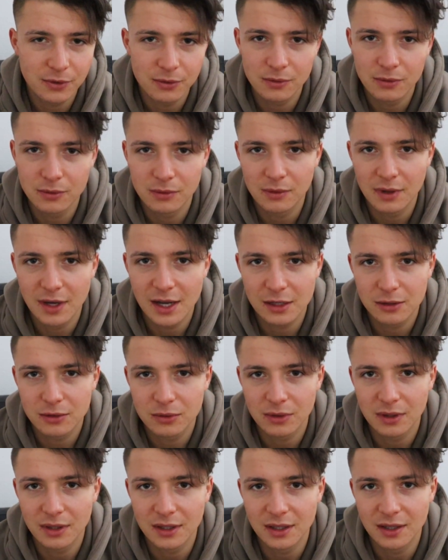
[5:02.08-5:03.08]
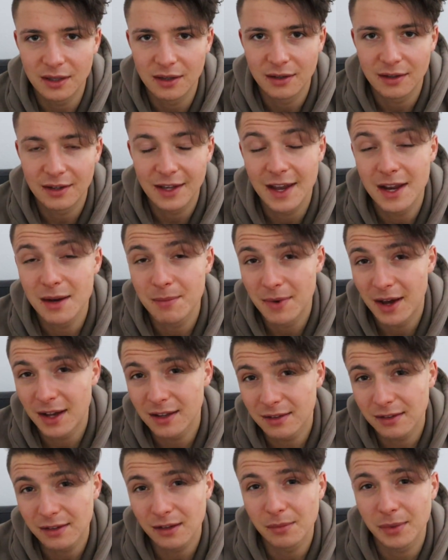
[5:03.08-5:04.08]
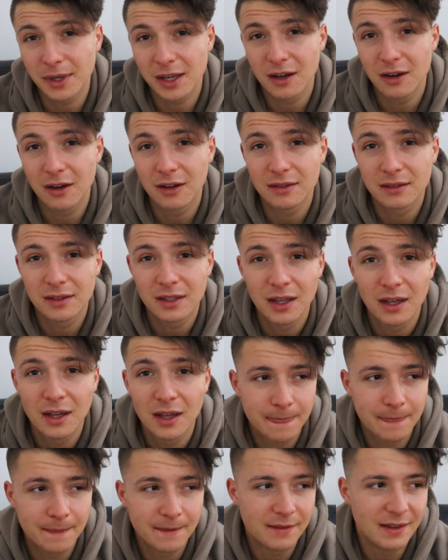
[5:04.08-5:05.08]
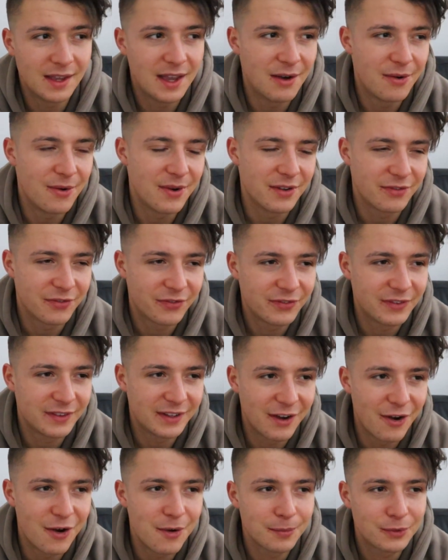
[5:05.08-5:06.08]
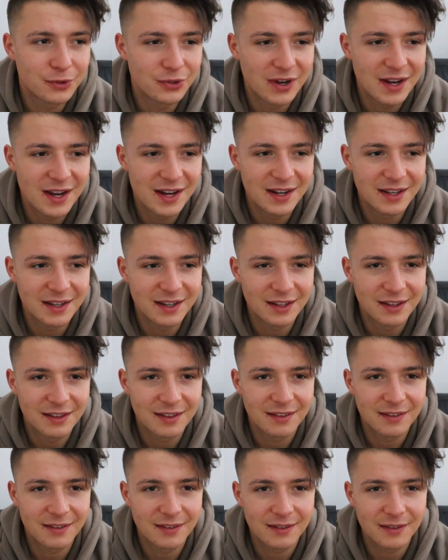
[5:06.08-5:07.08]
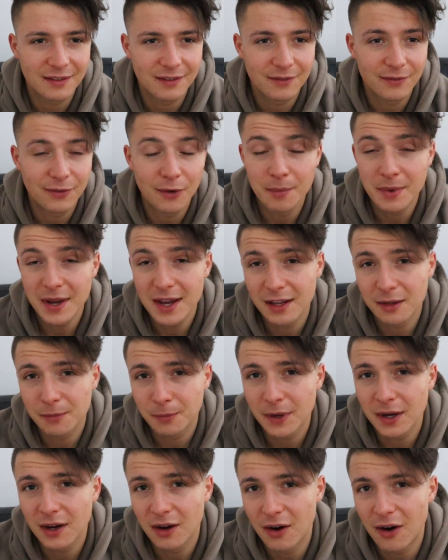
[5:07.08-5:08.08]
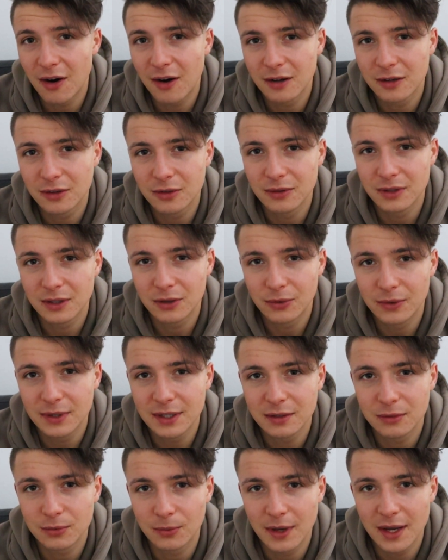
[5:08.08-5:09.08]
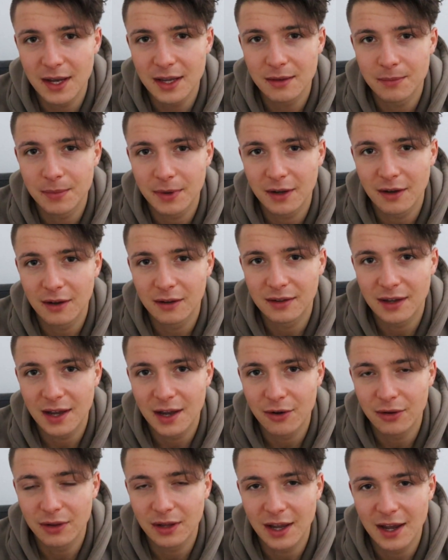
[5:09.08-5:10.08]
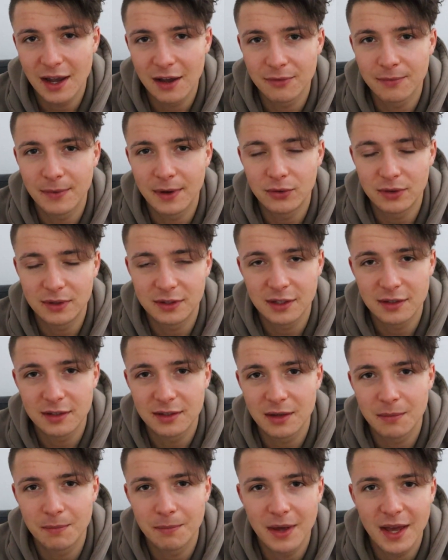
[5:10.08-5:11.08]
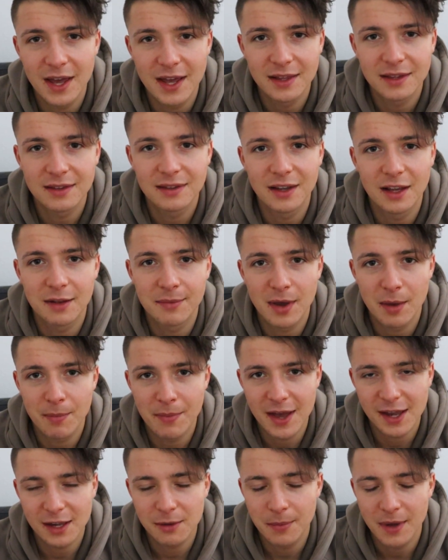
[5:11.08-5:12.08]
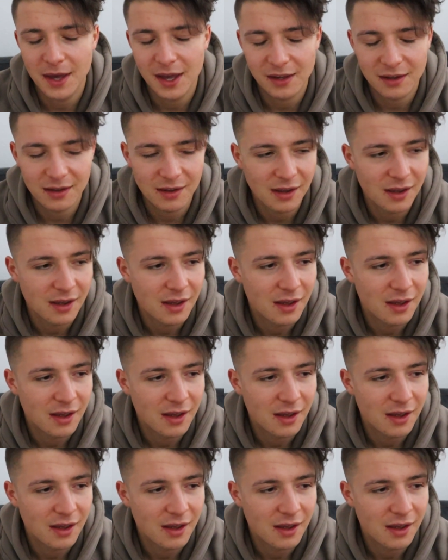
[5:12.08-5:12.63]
you actually gain muscle, because yeah, with the home training, for me it's pretty hard to increase weight because I only have my resistant bands and my backpack,